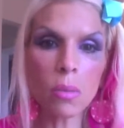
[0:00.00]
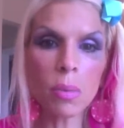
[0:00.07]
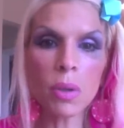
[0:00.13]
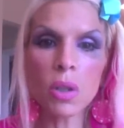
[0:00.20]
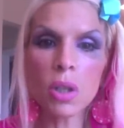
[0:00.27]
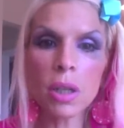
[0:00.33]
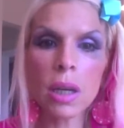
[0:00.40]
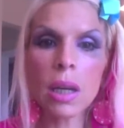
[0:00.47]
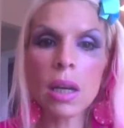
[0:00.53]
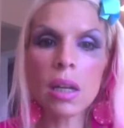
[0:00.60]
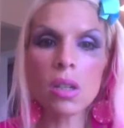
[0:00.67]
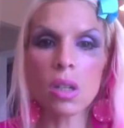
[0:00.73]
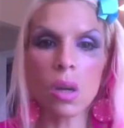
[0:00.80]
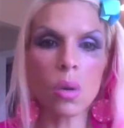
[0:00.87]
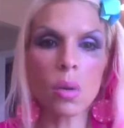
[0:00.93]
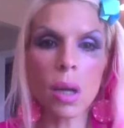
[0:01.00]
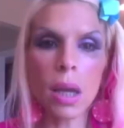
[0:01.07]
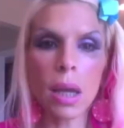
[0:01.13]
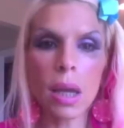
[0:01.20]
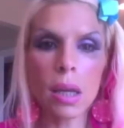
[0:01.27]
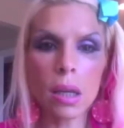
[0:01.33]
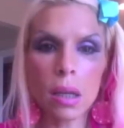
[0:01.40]
but you can't
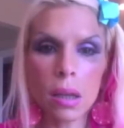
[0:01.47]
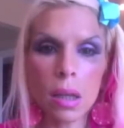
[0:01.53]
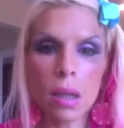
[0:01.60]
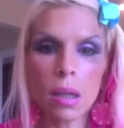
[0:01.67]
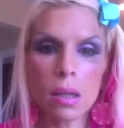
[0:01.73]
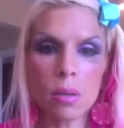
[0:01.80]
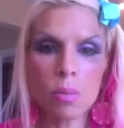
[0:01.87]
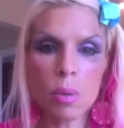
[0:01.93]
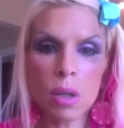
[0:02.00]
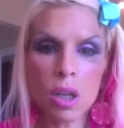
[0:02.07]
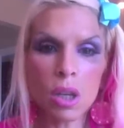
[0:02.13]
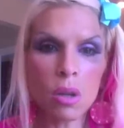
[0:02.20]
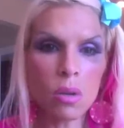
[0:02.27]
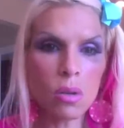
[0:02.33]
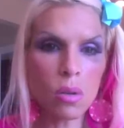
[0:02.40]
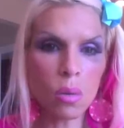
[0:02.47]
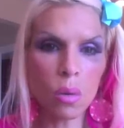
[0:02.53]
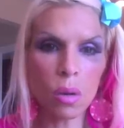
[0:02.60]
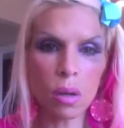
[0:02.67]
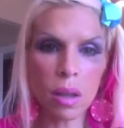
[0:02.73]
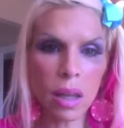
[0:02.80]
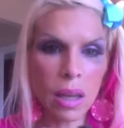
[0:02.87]
donate anything that's been used
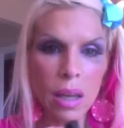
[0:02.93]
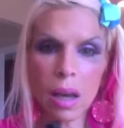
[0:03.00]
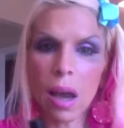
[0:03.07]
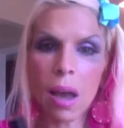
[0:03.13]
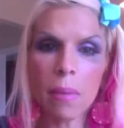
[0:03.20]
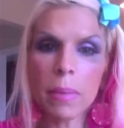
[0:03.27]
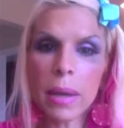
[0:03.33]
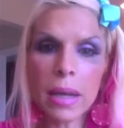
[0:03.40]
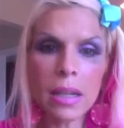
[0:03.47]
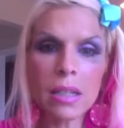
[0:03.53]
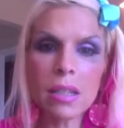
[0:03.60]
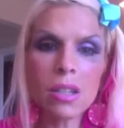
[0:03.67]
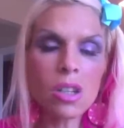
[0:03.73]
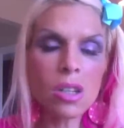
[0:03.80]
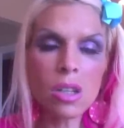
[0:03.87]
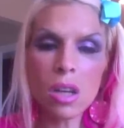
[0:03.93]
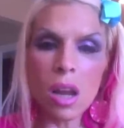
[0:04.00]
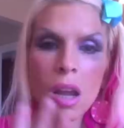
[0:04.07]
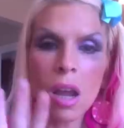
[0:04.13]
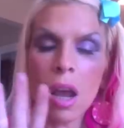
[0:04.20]
or like, I mean, it's just...